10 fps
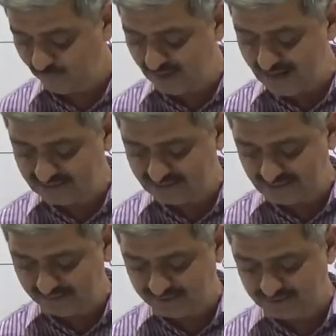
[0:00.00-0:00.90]
weights
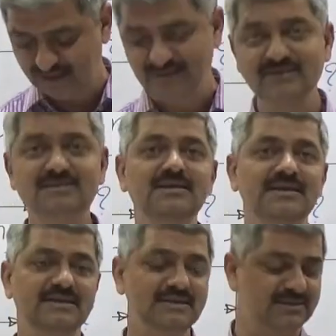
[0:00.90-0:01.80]
themselves
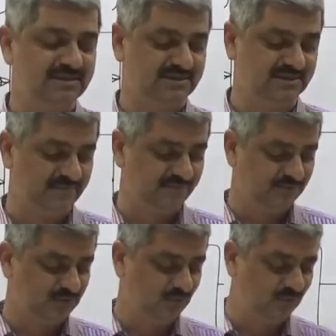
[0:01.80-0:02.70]
is the system.
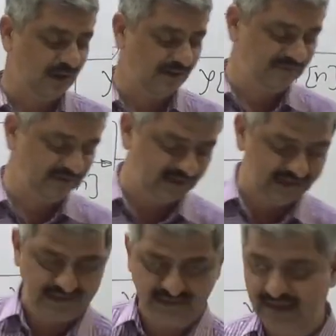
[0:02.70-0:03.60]
So I will
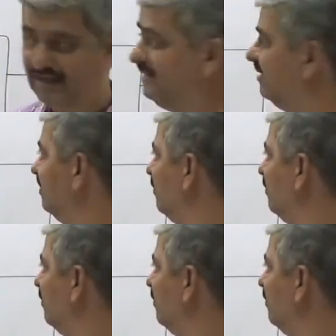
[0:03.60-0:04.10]
write again.